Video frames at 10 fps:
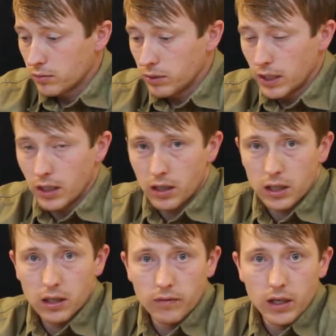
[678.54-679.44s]
Blaylock in
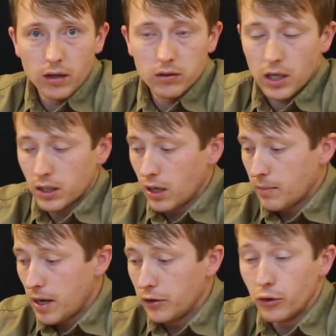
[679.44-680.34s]
the video talking
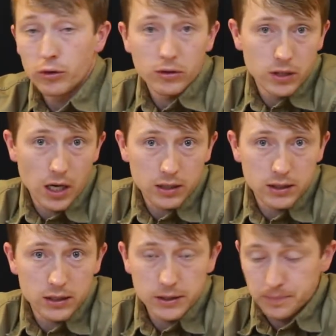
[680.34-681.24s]
about
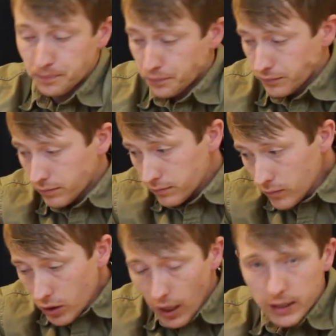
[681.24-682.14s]
neurotoxins,
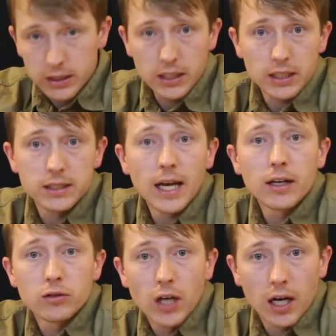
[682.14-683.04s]
actually
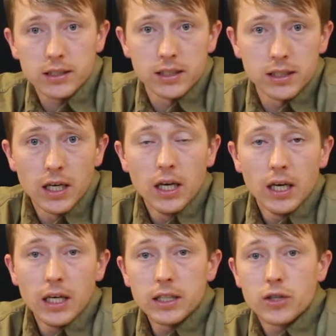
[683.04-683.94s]
excitotoxins.
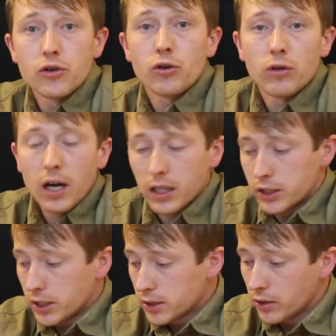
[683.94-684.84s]
He is a
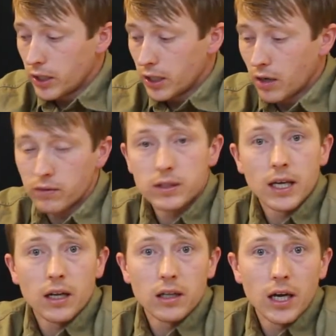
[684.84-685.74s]
neurologist, so he covers
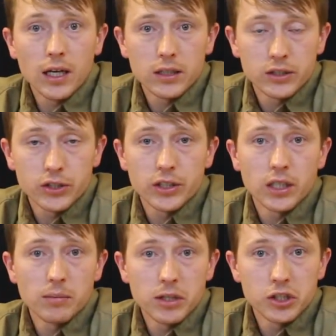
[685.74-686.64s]
that a lot
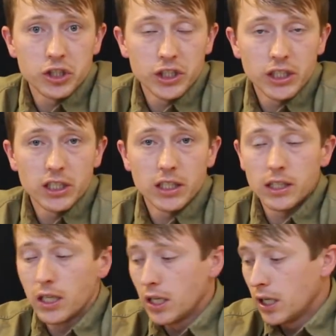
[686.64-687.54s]
concerning MSG and
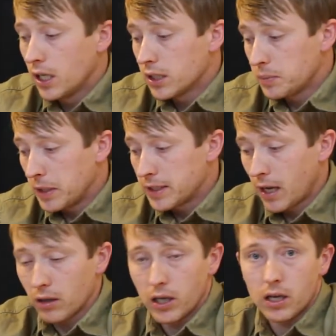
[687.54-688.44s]
speaks out
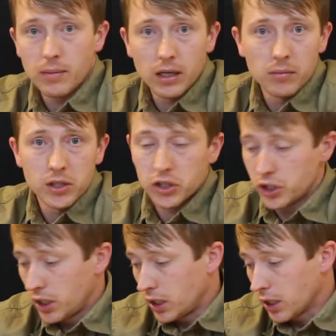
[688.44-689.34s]
a lot about
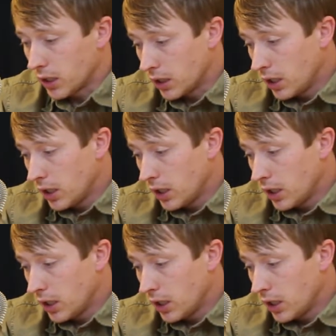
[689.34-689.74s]
MSG and